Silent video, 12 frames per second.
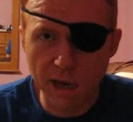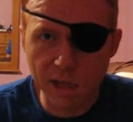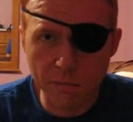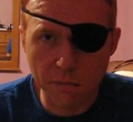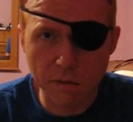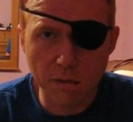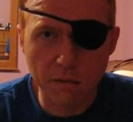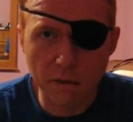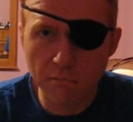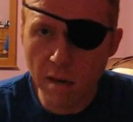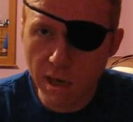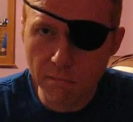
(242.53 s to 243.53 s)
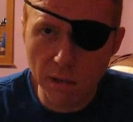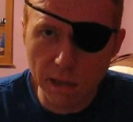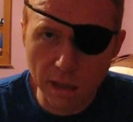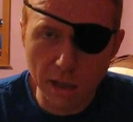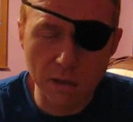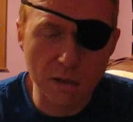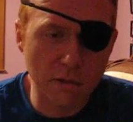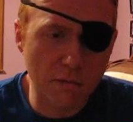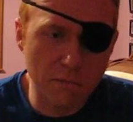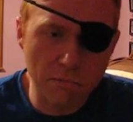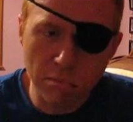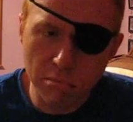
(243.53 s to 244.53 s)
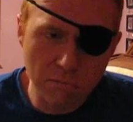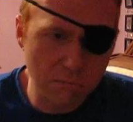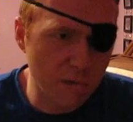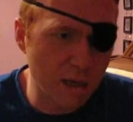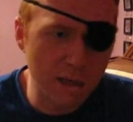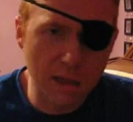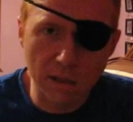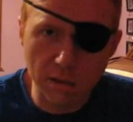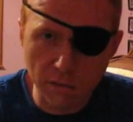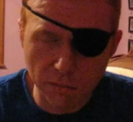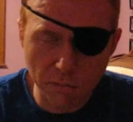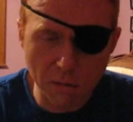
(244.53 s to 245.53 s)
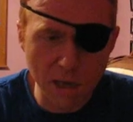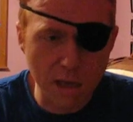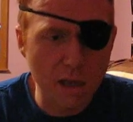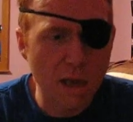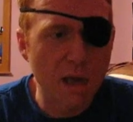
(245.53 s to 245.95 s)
experts on pain medications or anything to do with pain,